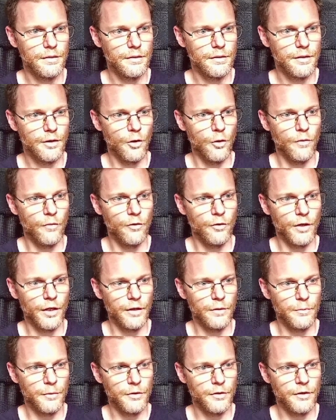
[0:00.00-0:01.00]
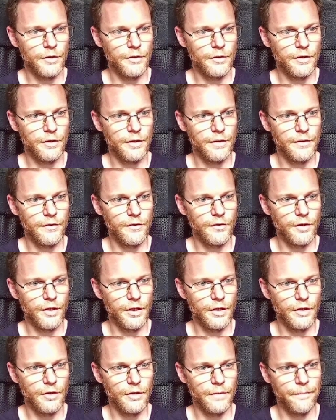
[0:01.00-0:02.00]
Override materials
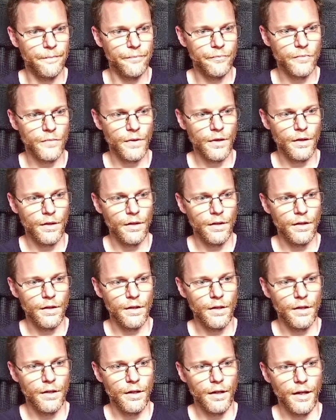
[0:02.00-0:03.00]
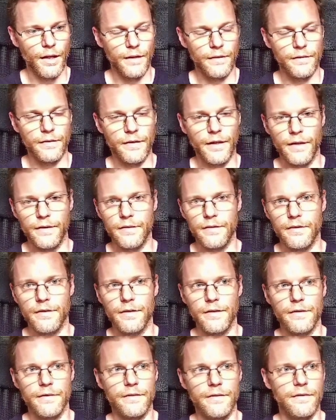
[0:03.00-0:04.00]
here, and that
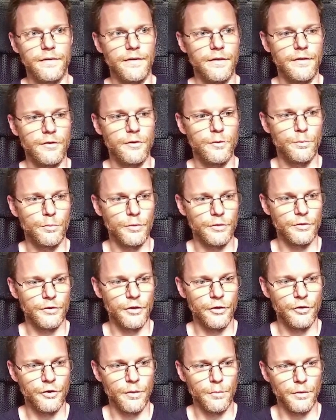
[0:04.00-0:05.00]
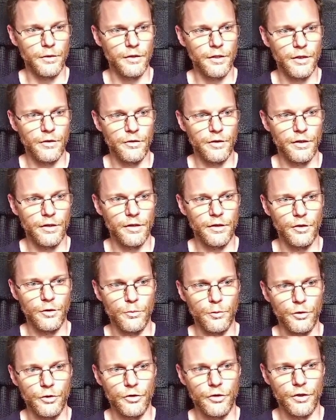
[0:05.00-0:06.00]
is this procedural material. You
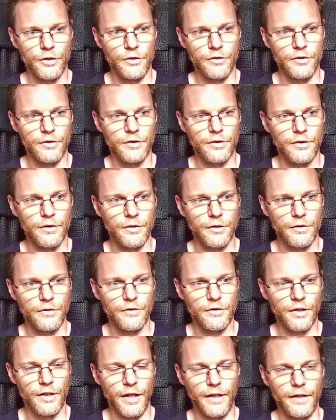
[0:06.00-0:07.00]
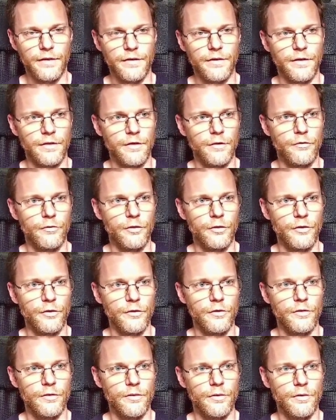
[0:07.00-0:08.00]
would just select a
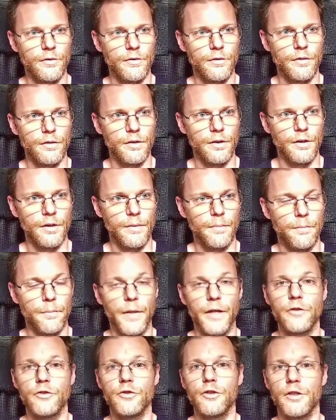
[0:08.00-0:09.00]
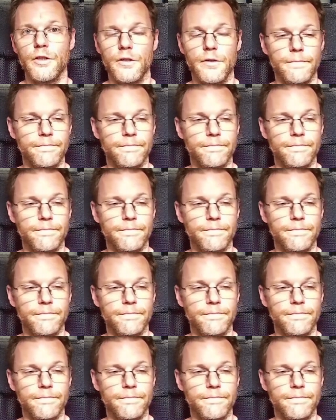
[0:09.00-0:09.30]
different mesh here.